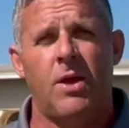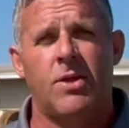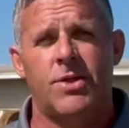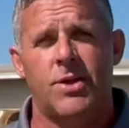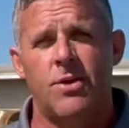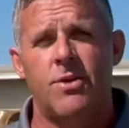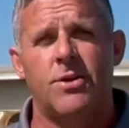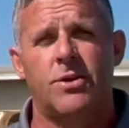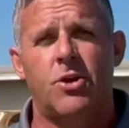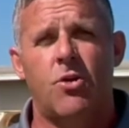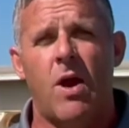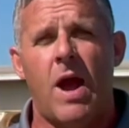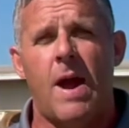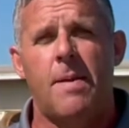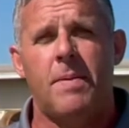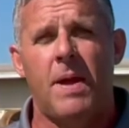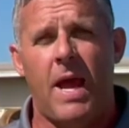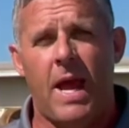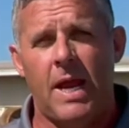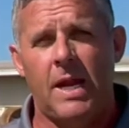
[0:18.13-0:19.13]
third
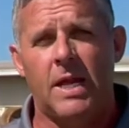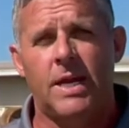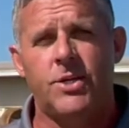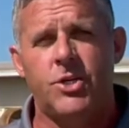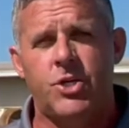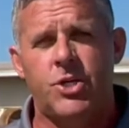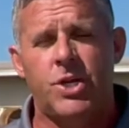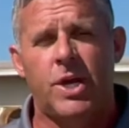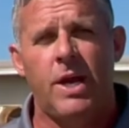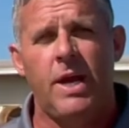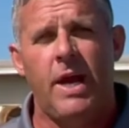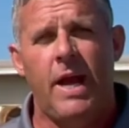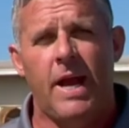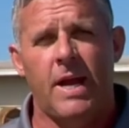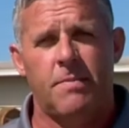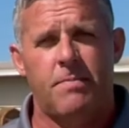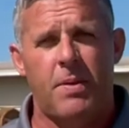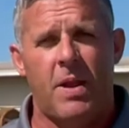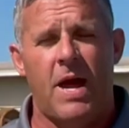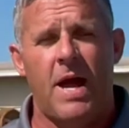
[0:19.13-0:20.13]
crop haylage and
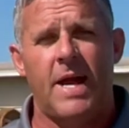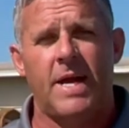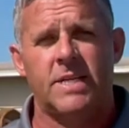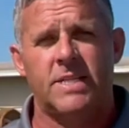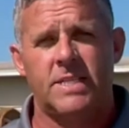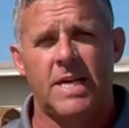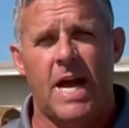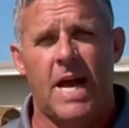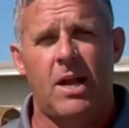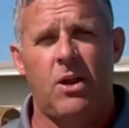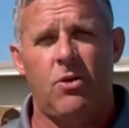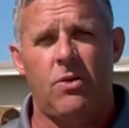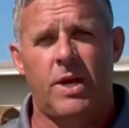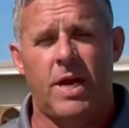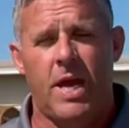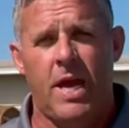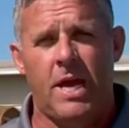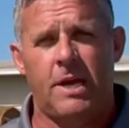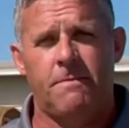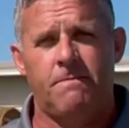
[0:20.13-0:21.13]
applying
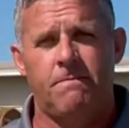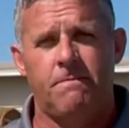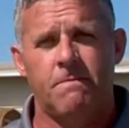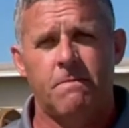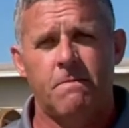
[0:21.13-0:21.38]
Silo-King.